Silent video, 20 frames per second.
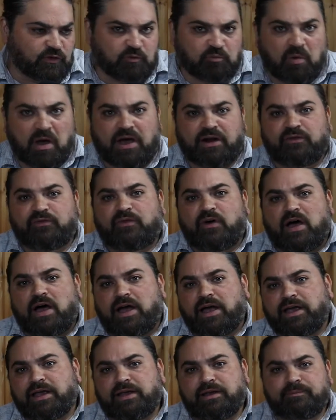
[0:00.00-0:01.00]

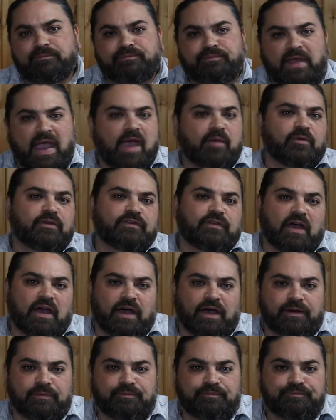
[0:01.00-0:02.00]
Spotify,
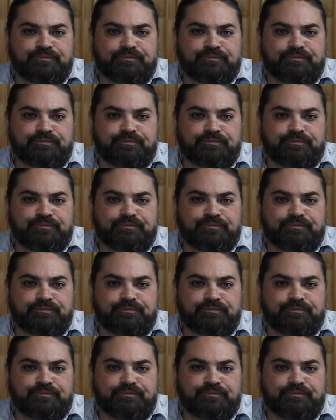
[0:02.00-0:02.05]
Amazon.